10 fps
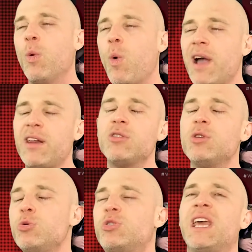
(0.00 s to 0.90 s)
Why
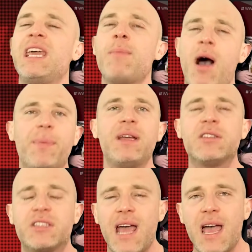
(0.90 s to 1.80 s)
don't you team up
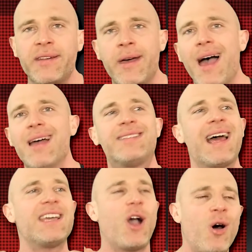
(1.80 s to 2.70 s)
instead and
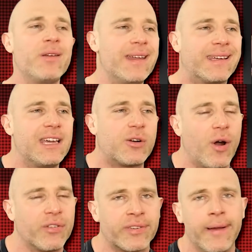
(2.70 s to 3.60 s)
take on Nikki
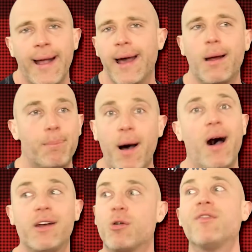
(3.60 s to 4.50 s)
Cross and a
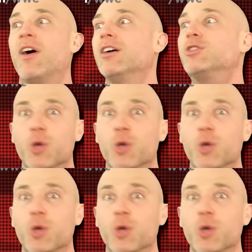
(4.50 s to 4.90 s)
partner of her